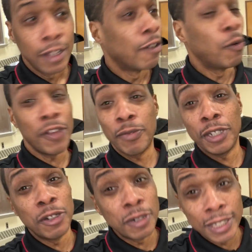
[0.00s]
We've been
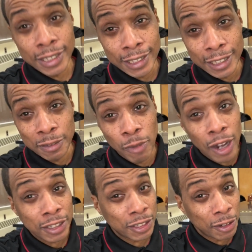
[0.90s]
doing this since
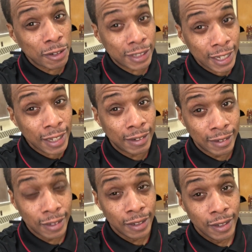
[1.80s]
March 13th.
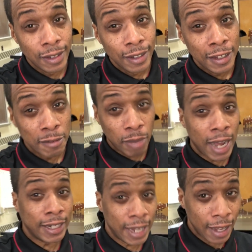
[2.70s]
By
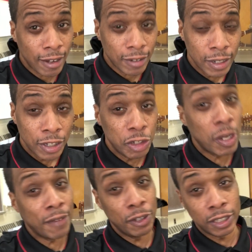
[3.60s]
now, you
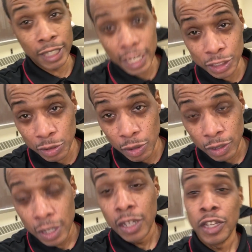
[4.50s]
have your schedule.
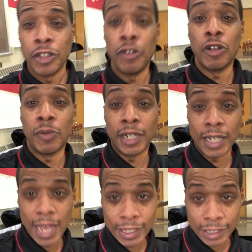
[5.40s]
You know when
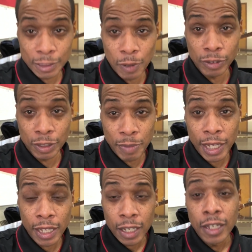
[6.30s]
class is supposed to
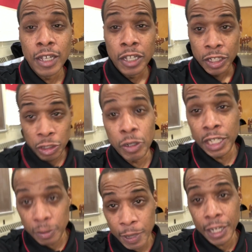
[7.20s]
be. You need
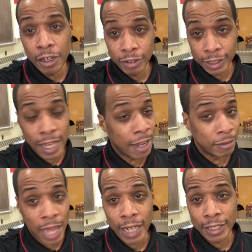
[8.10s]
to be there on time,
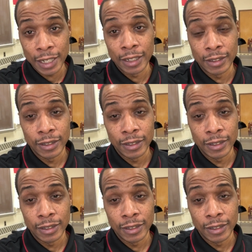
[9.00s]
locked in.